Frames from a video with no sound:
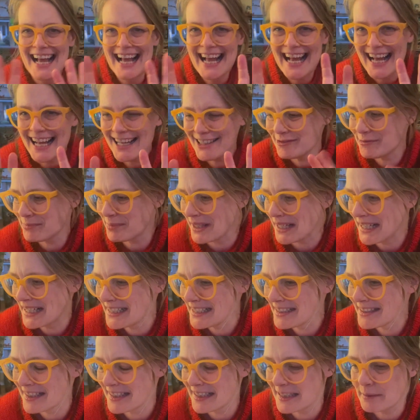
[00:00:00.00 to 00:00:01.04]
I have
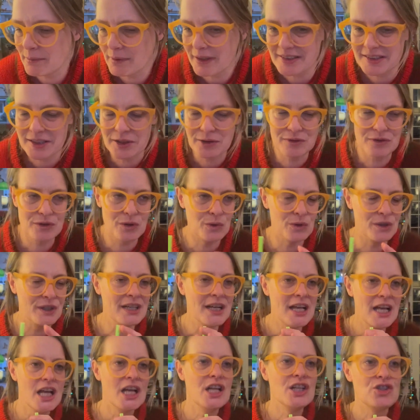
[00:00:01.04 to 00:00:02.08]
plenty to keep myself going.
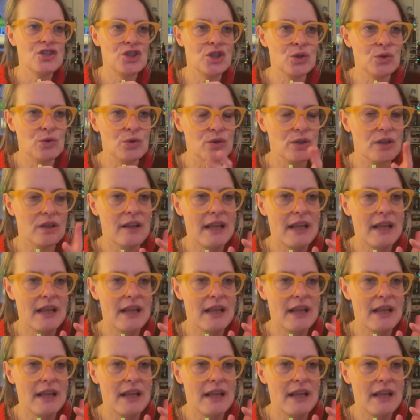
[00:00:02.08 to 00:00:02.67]
Do you know,